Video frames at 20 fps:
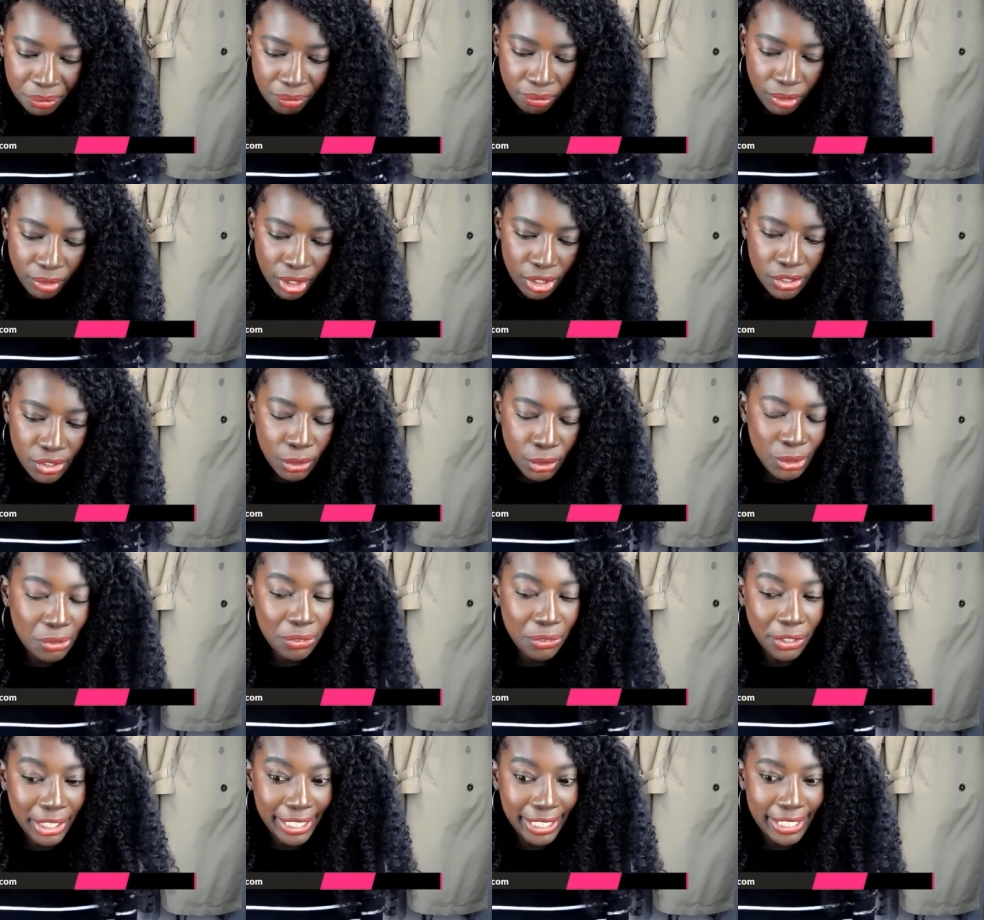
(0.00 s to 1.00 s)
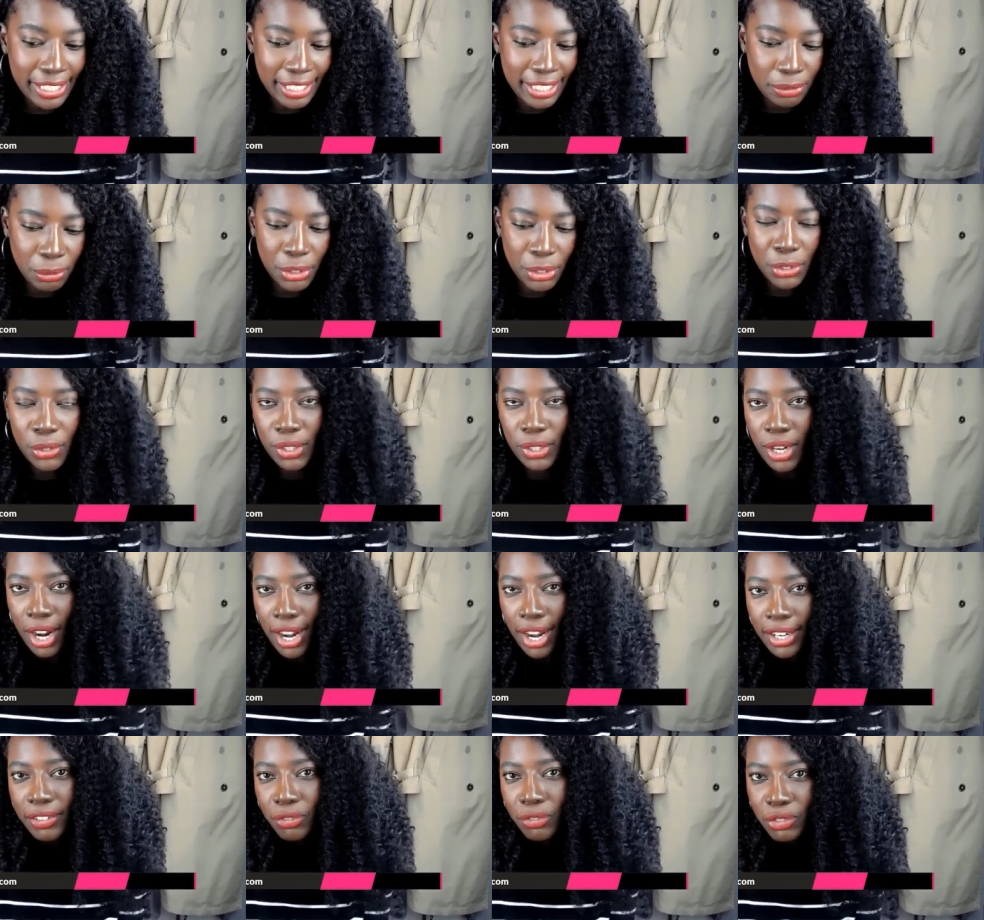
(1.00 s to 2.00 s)
so it's very easy when you're
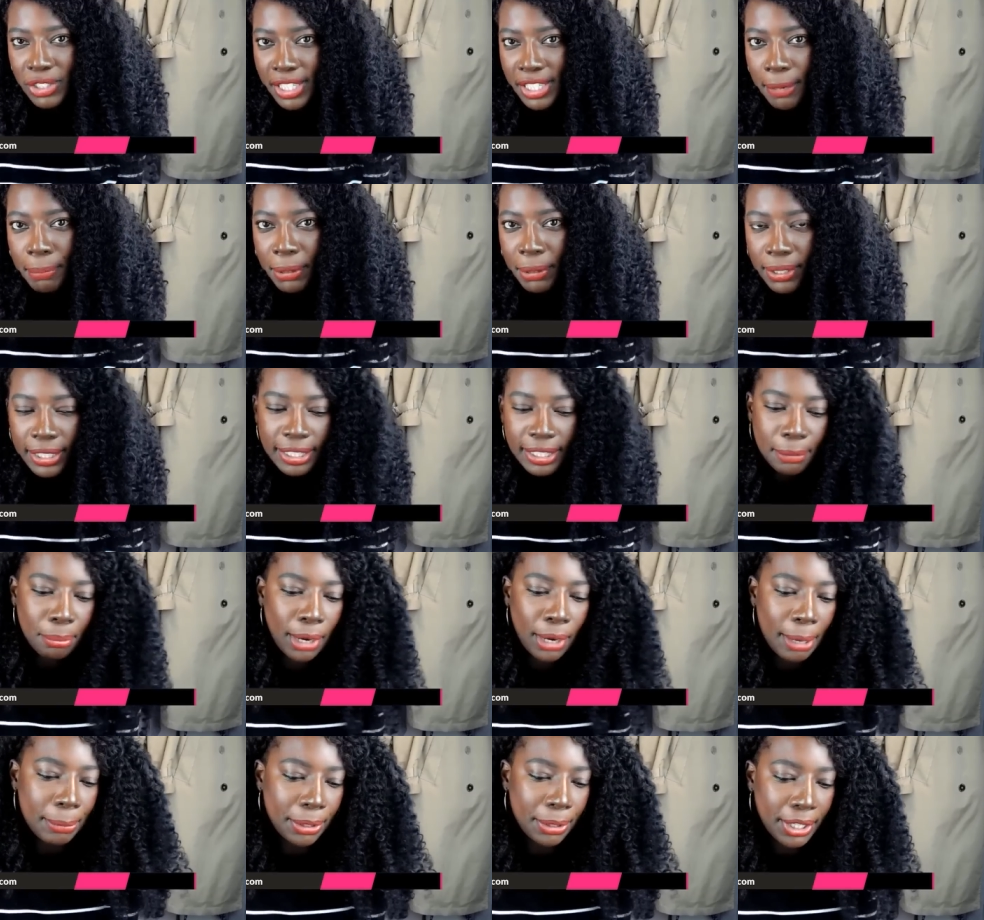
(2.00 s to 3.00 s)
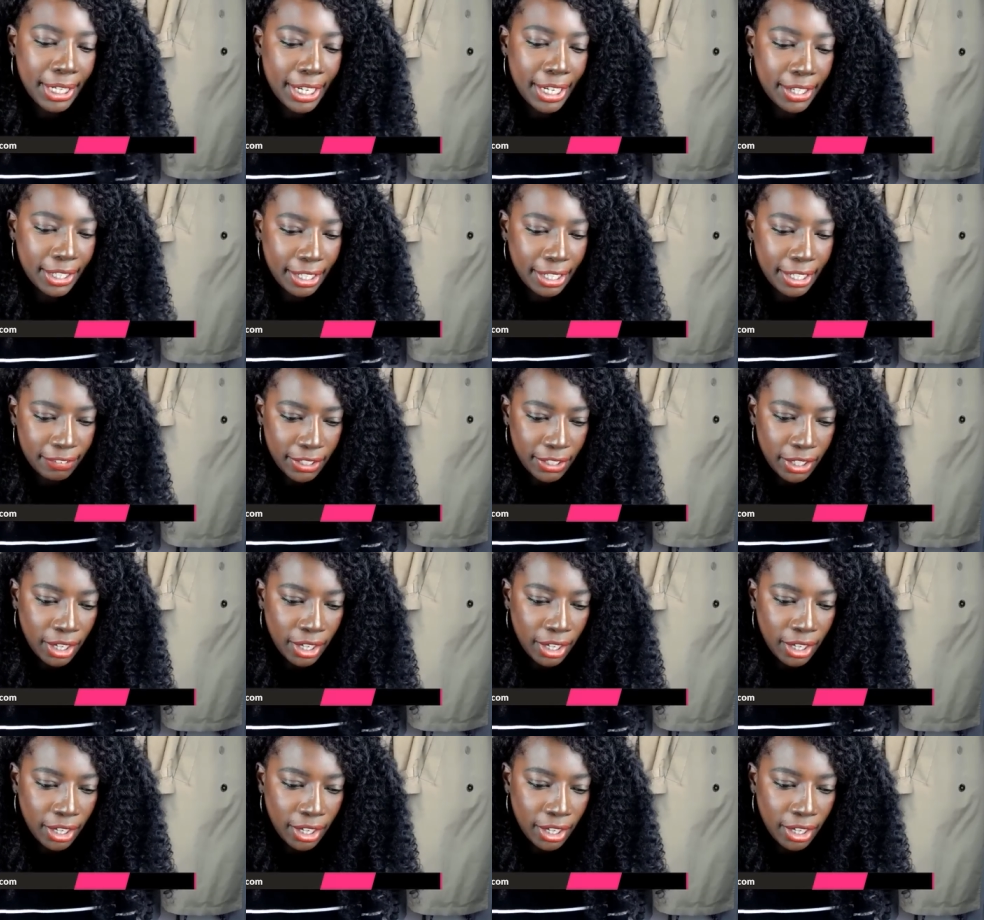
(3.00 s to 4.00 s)
not typically the primary caregiver
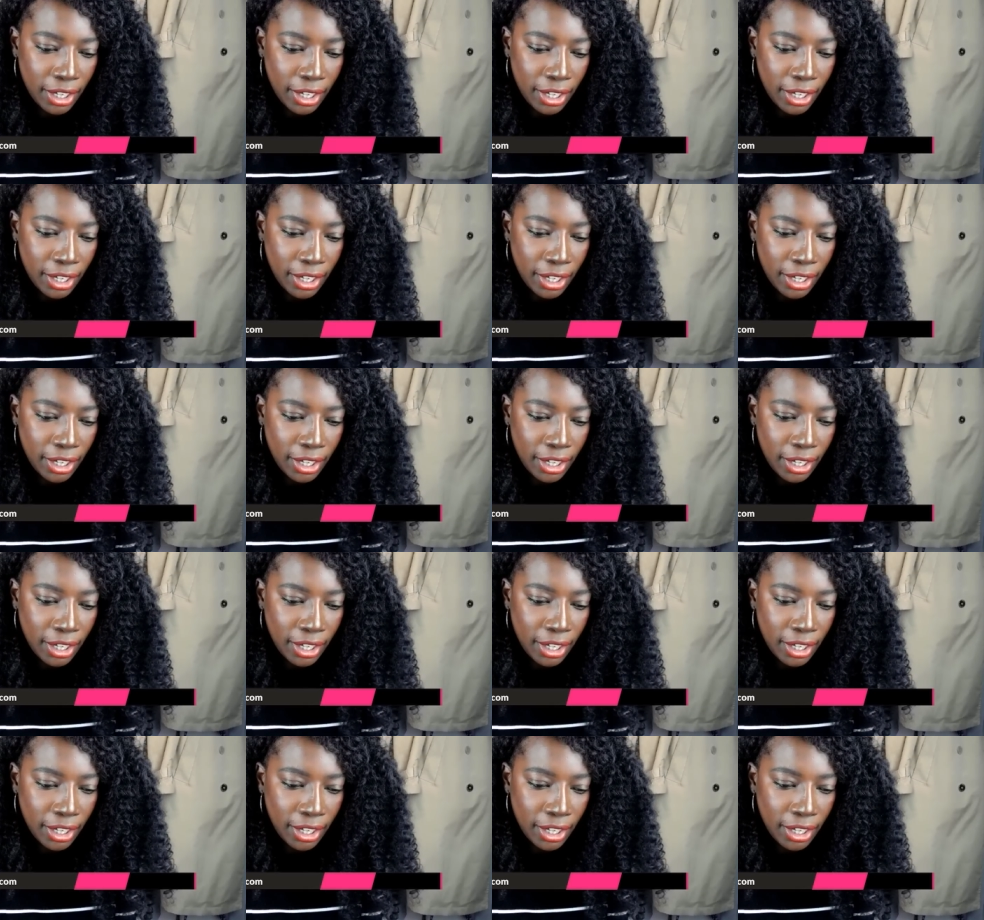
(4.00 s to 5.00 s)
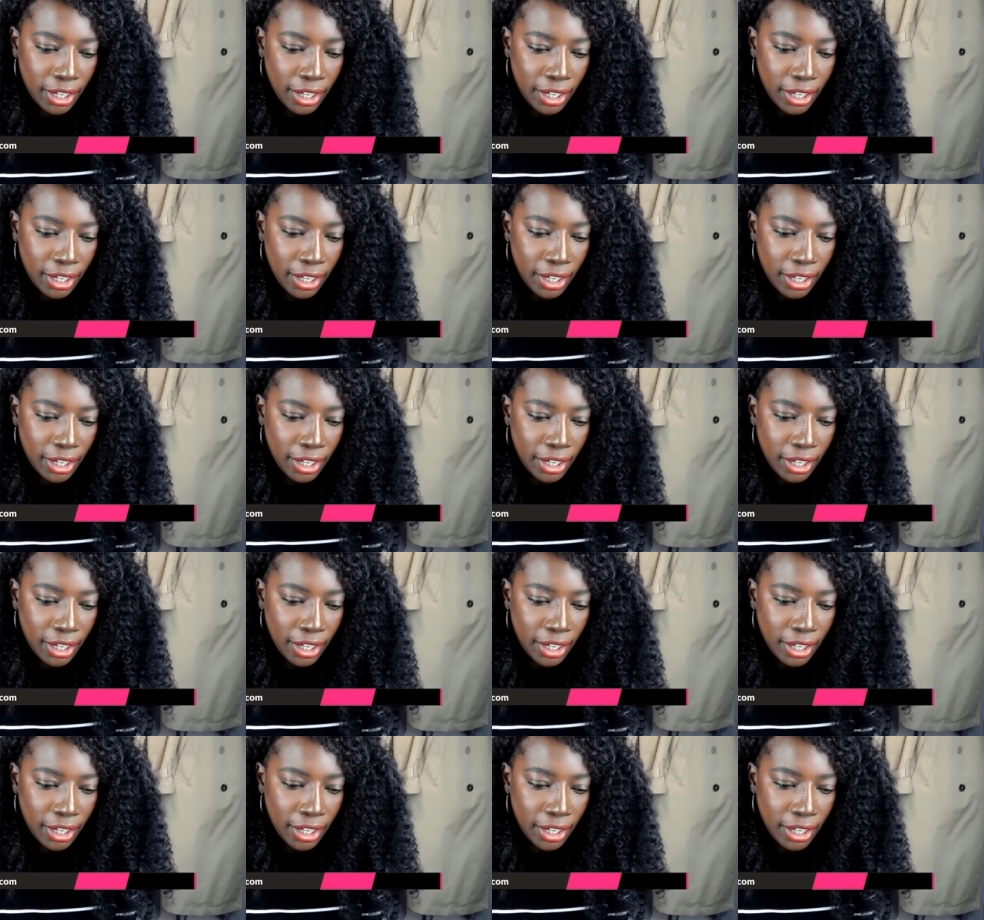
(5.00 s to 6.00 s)
um, uh,
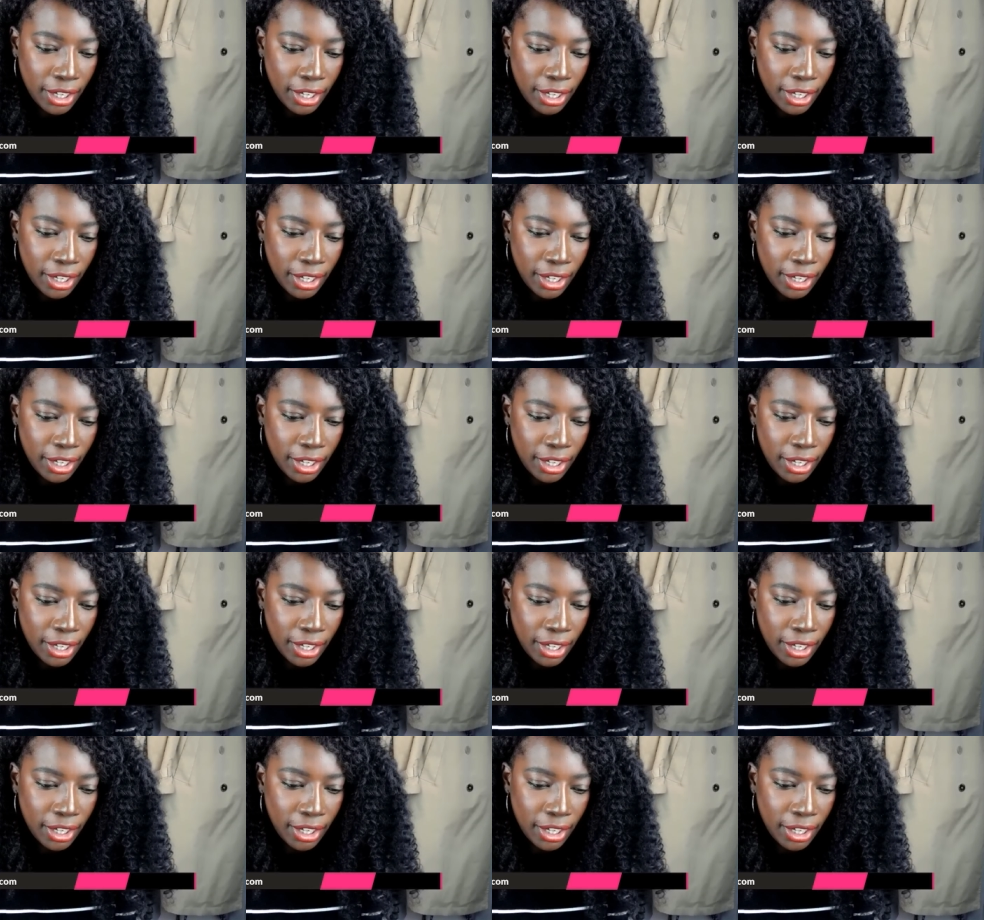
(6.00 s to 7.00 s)
to to say that you know so